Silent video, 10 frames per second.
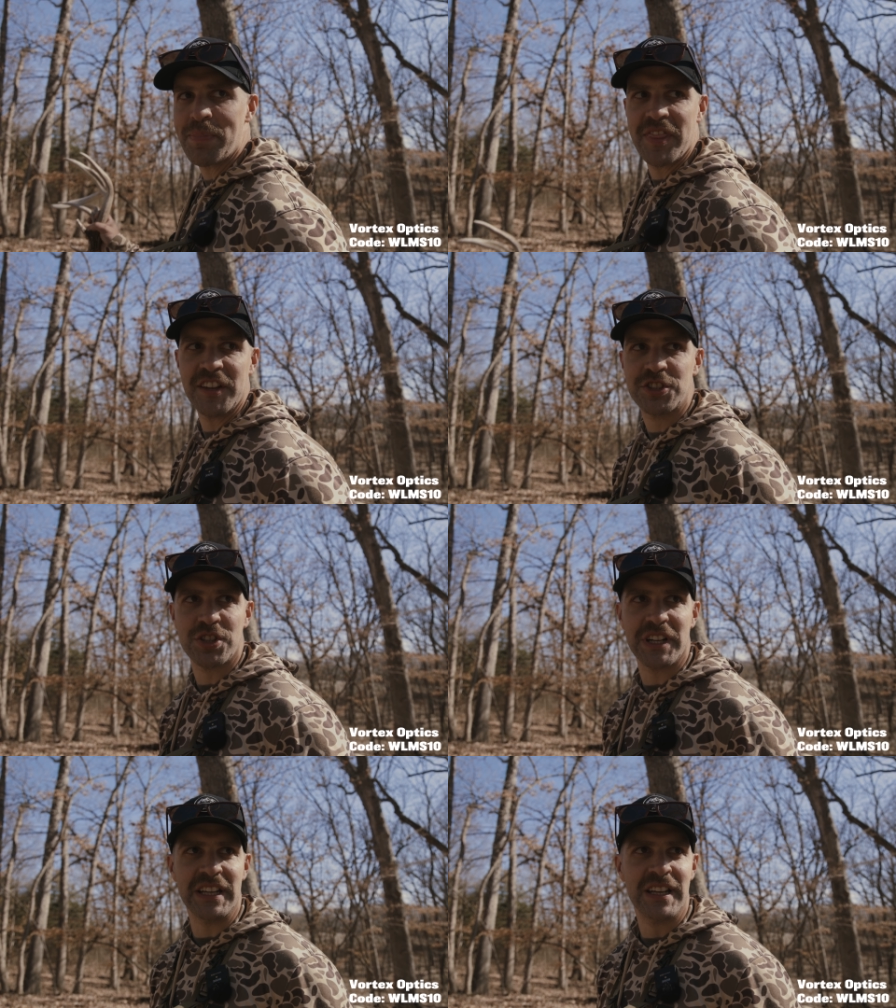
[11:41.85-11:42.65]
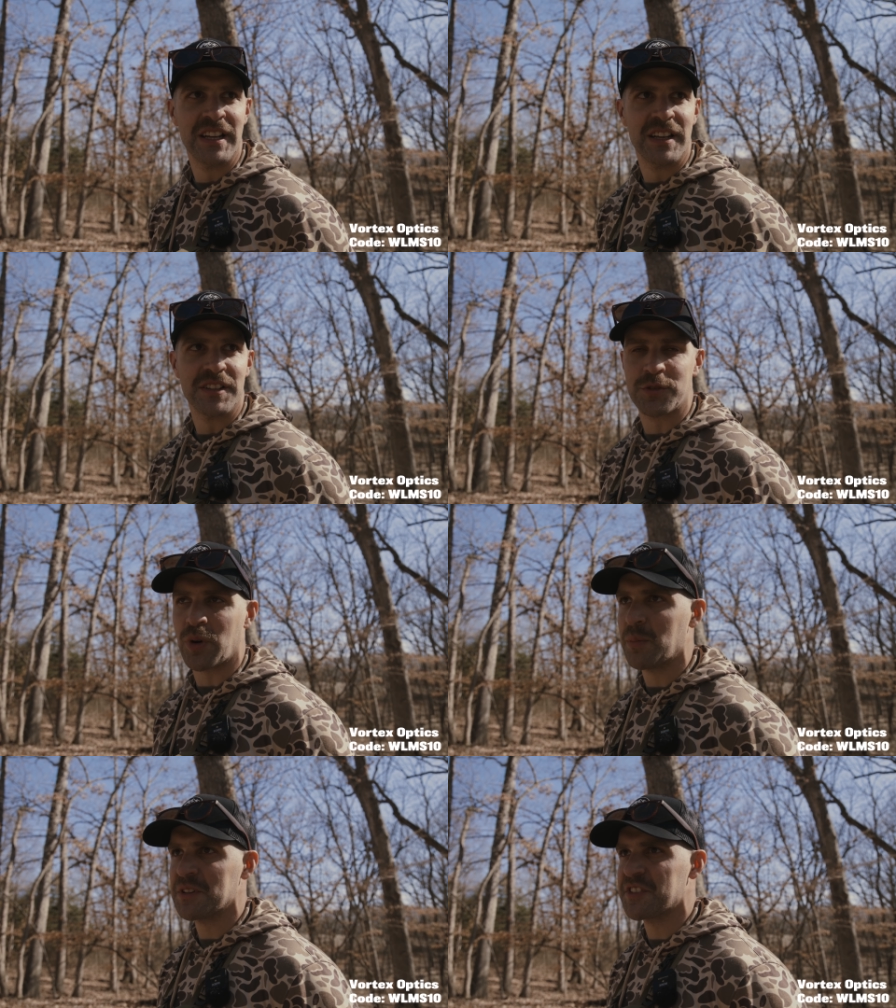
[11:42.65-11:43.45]
the tree.
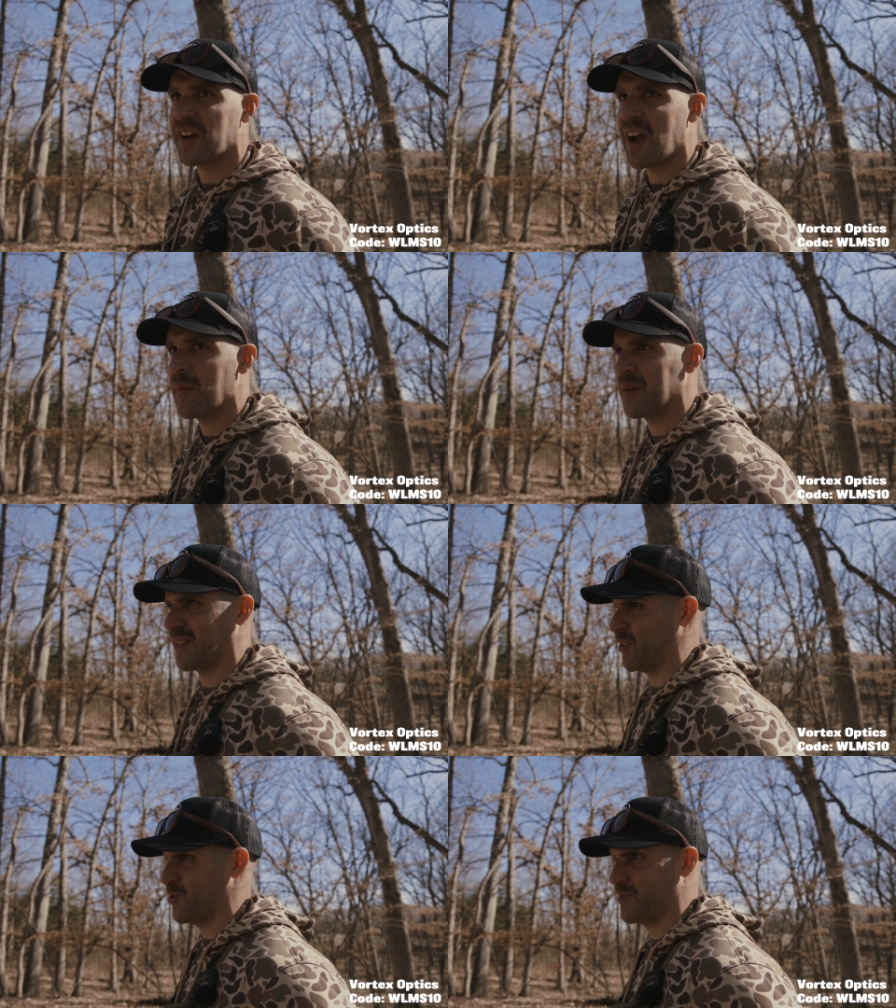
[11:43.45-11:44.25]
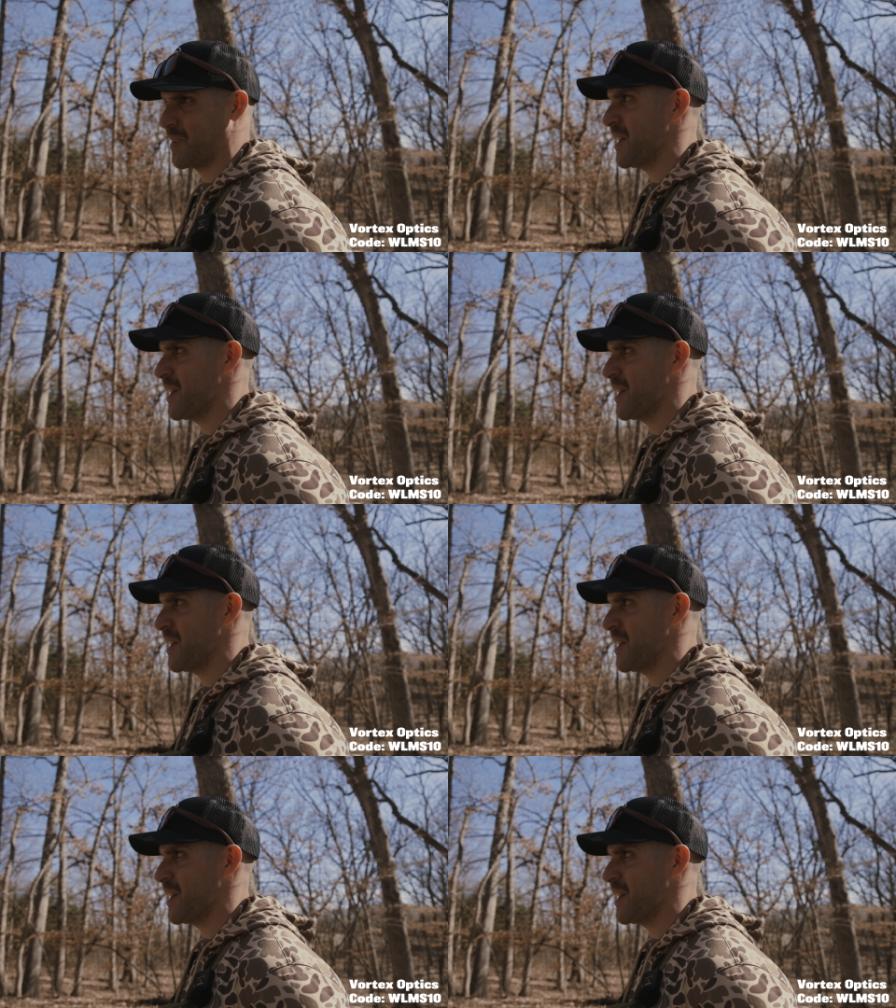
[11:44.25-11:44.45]
Squirrel must have grabbed it. Coon,